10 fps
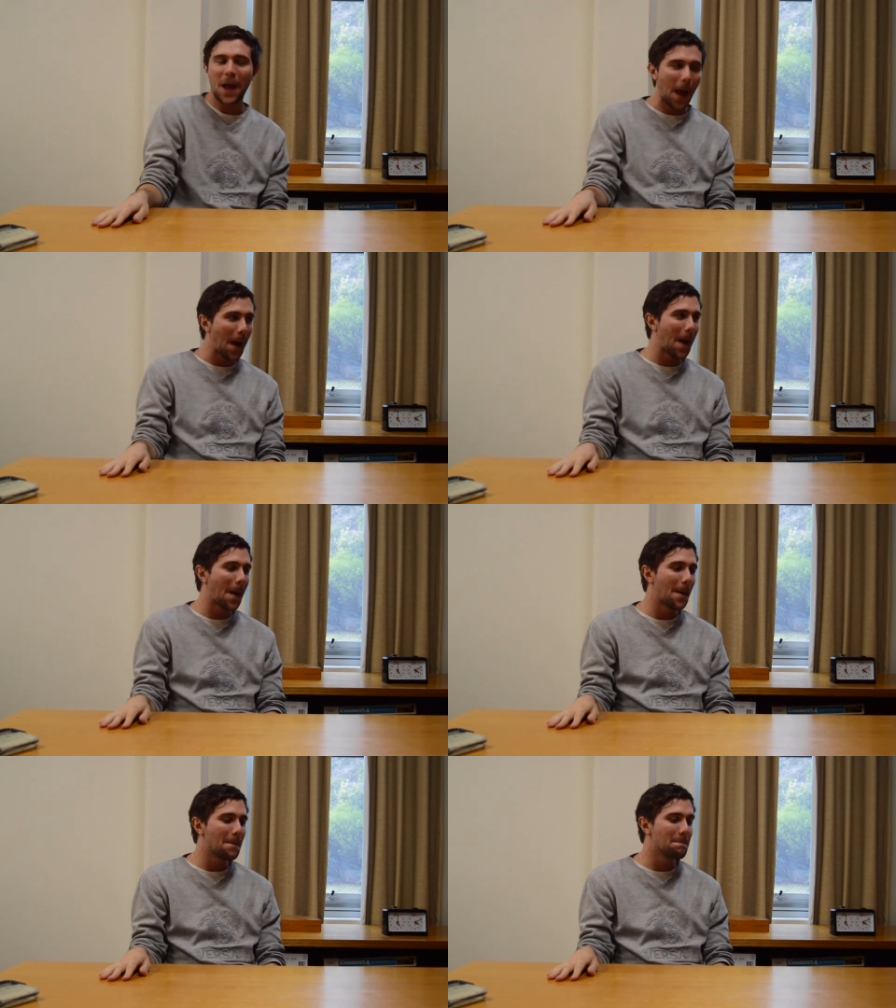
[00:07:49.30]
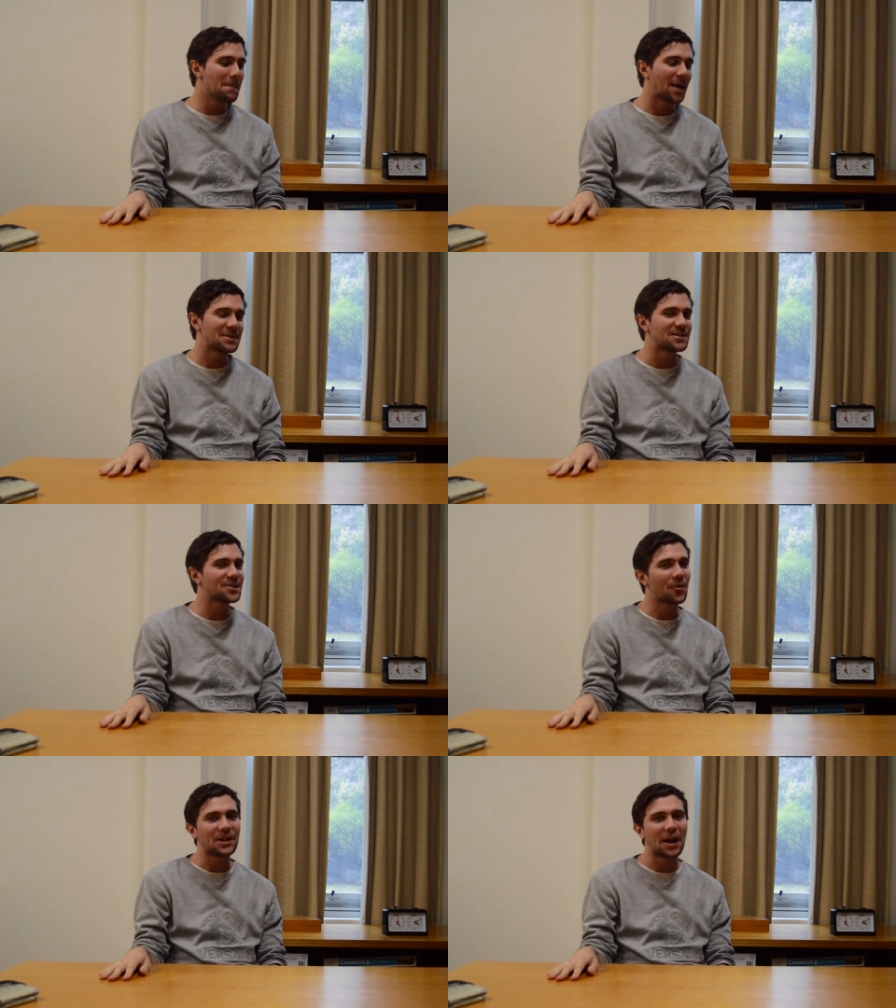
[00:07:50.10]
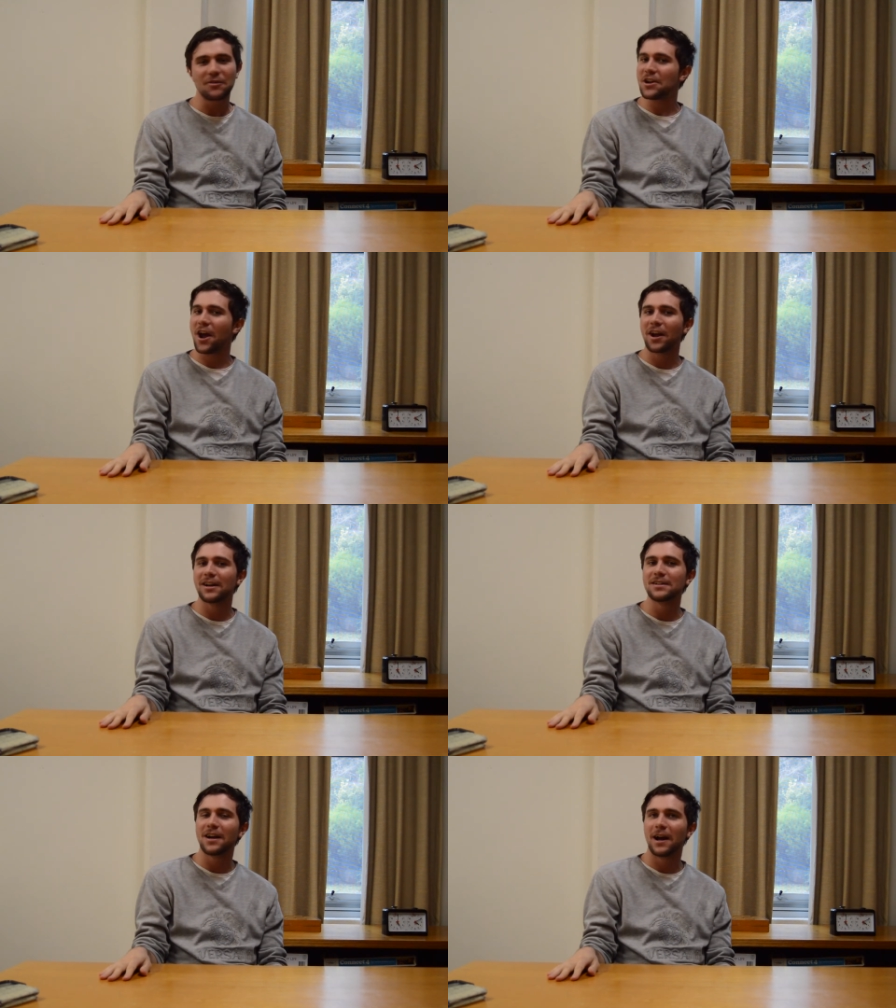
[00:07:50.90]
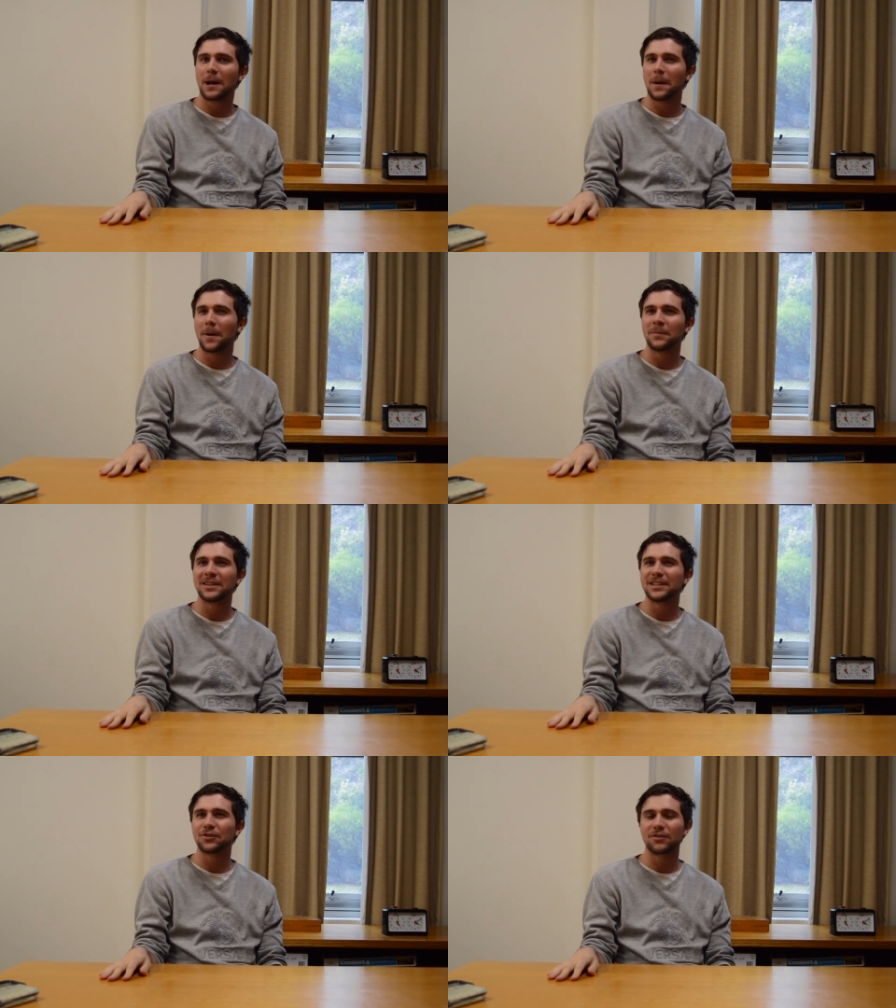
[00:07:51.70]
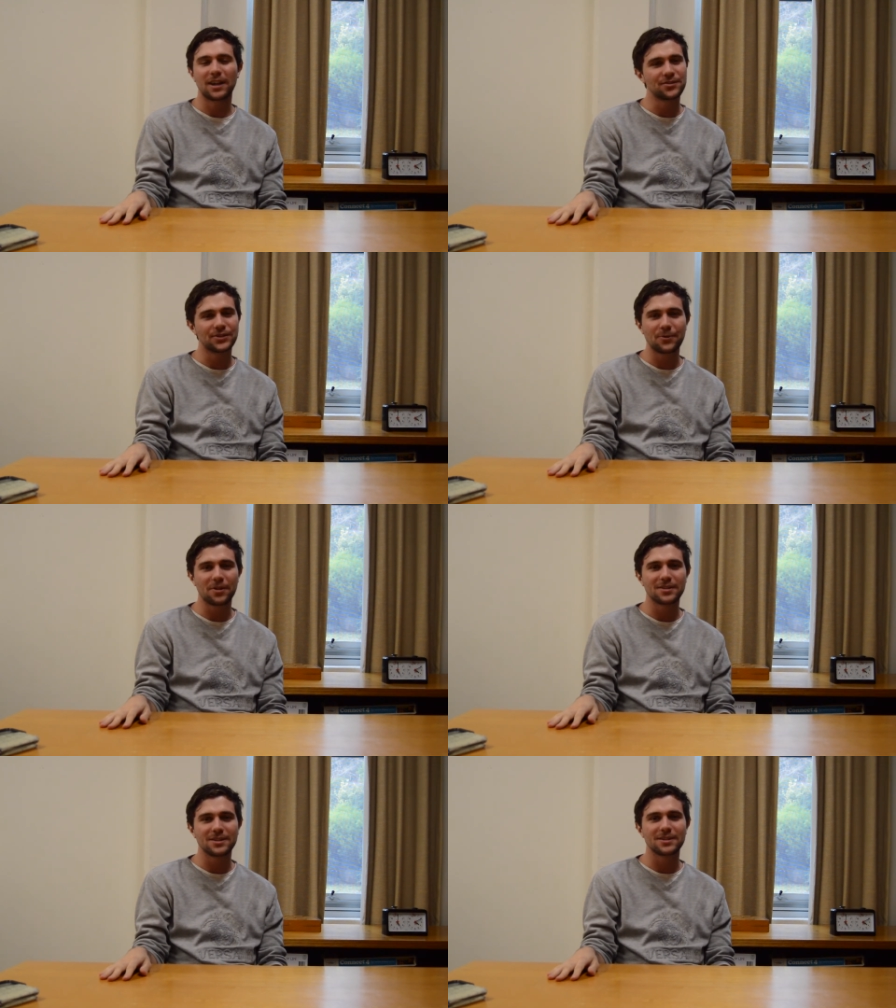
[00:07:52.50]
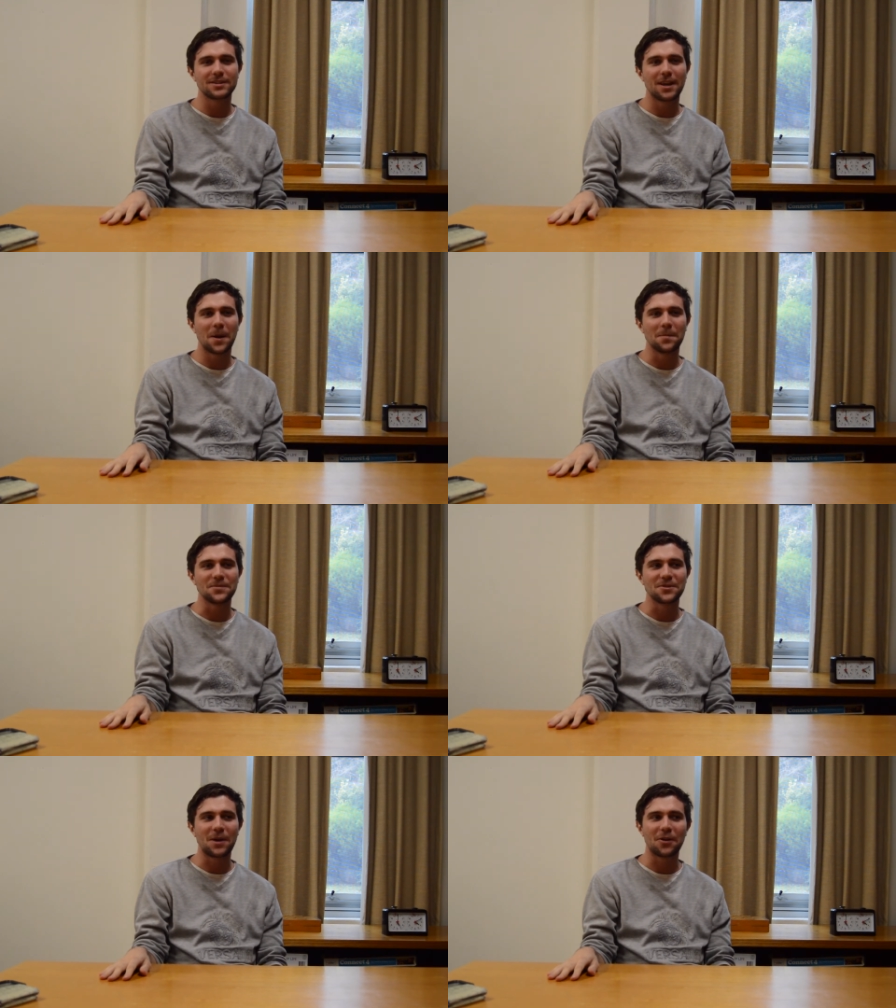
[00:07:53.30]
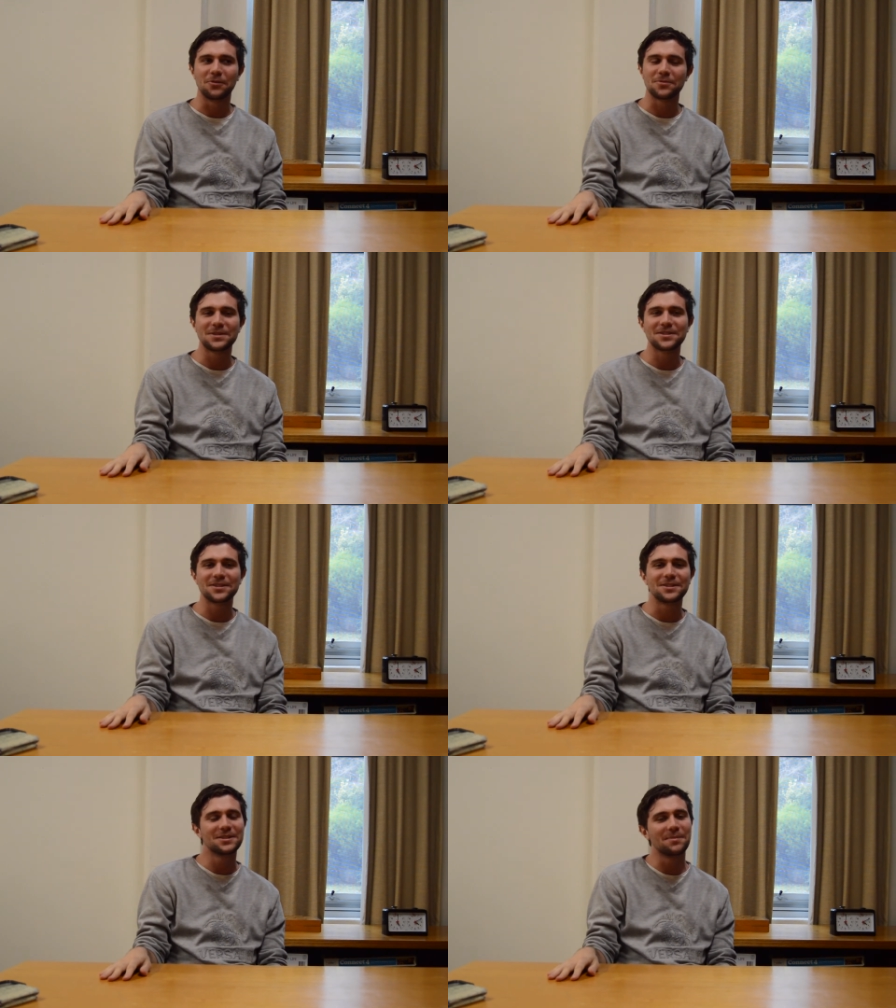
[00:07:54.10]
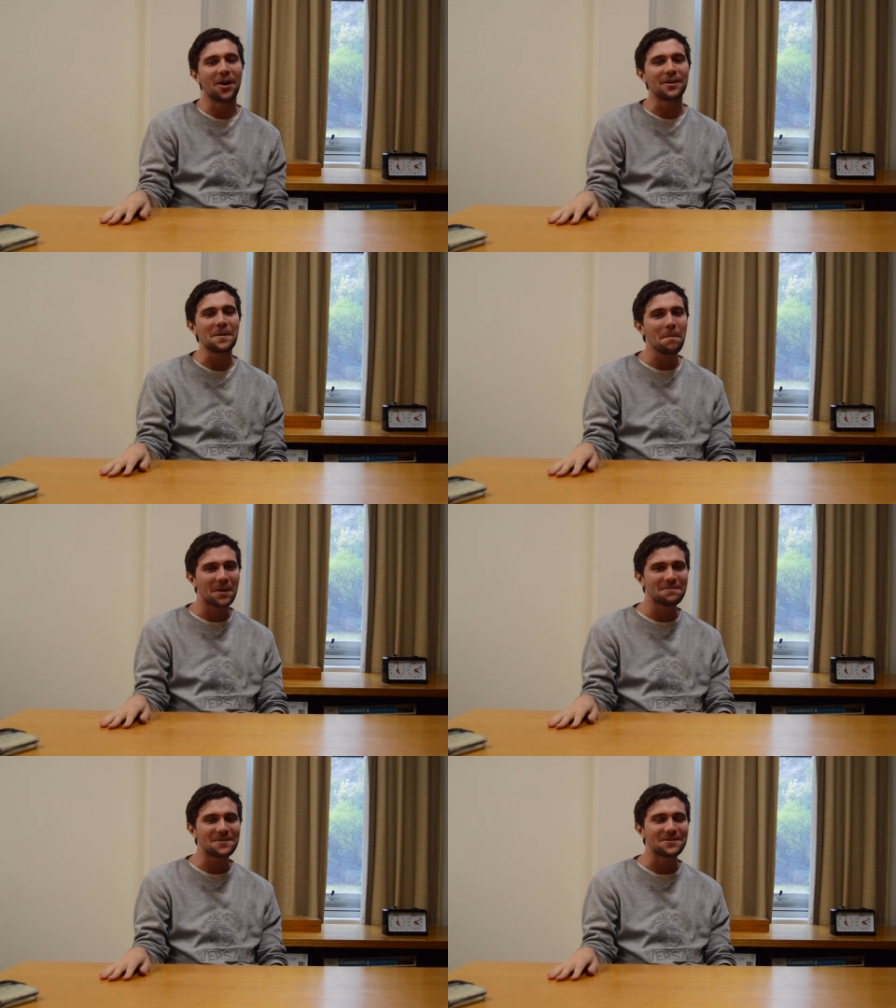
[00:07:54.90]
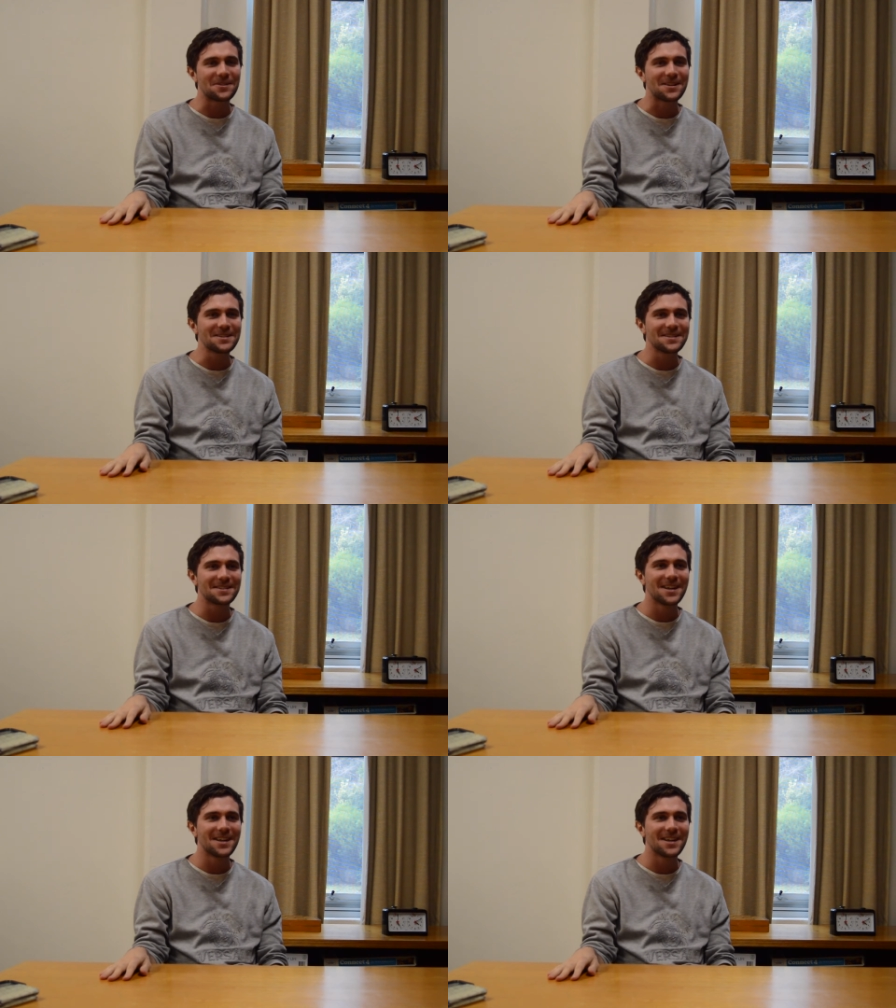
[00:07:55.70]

Um, I've been squatting every day, um, at least 3,000 squats. Um, so my glutamate is burning, but it feels nice.